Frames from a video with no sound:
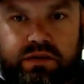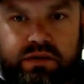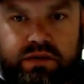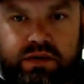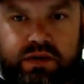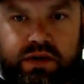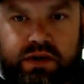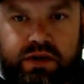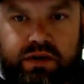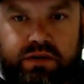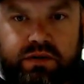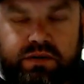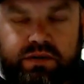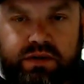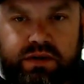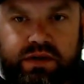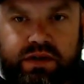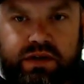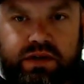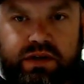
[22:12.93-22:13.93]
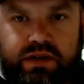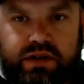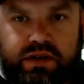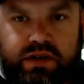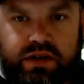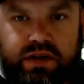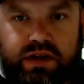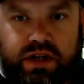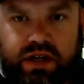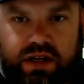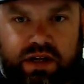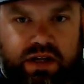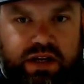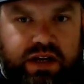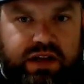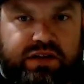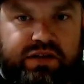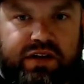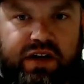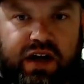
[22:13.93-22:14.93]
you know, and
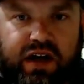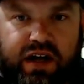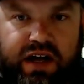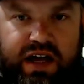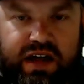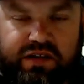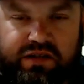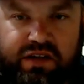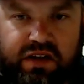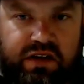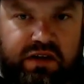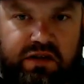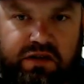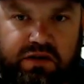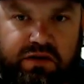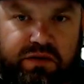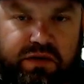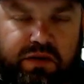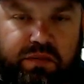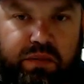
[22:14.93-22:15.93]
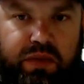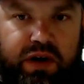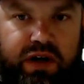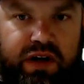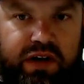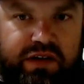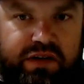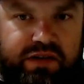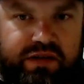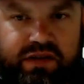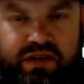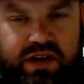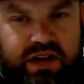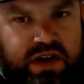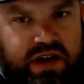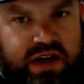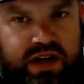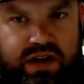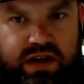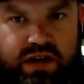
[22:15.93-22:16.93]
it has nothing to do with boss.
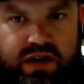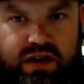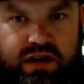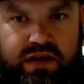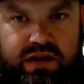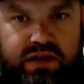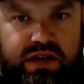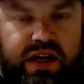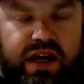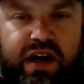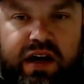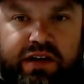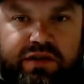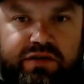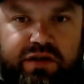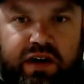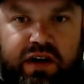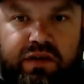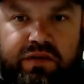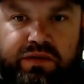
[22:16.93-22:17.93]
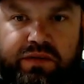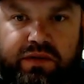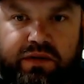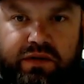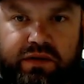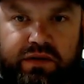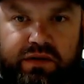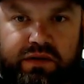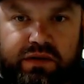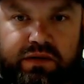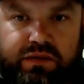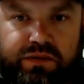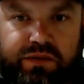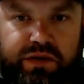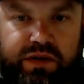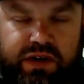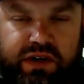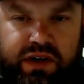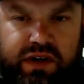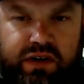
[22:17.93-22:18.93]
Yeah, I tried for
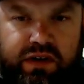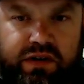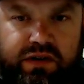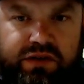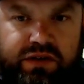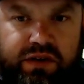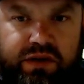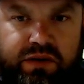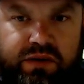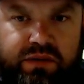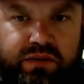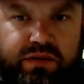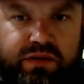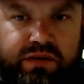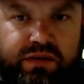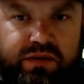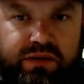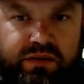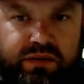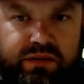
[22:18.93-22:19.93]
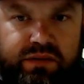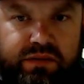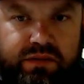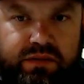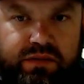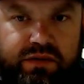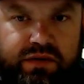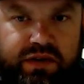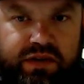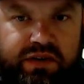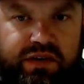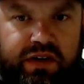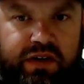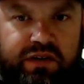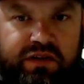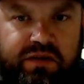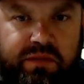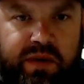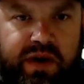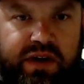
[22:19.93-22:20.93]
a year or so to sell
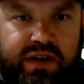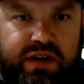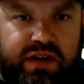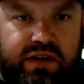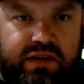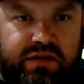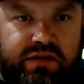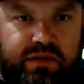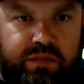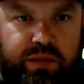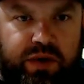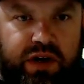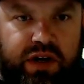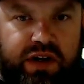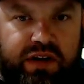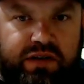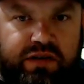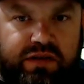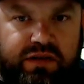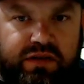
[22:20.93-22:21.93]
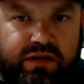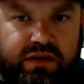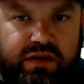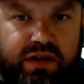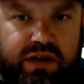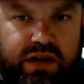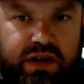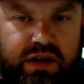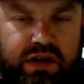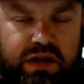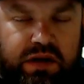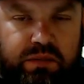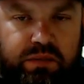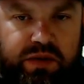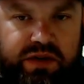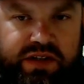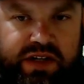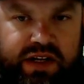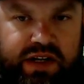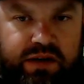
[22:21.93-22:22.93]
some ideas to boss,
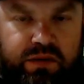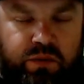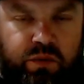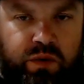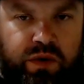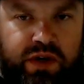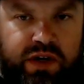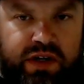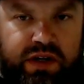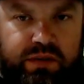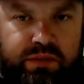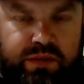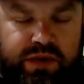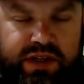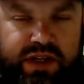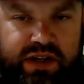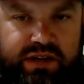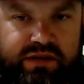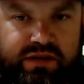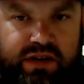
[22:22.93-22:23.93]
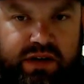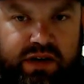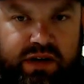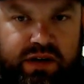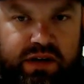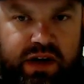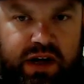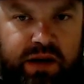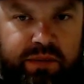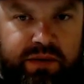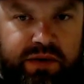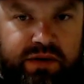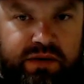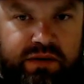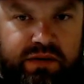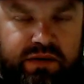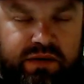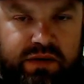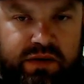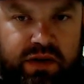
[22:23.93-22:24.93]
but they didn't want it. But that's not
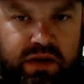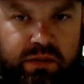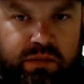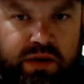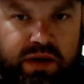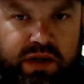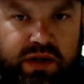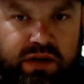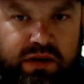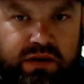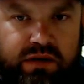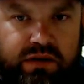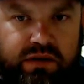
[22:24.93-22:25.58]
uncommon. I mean,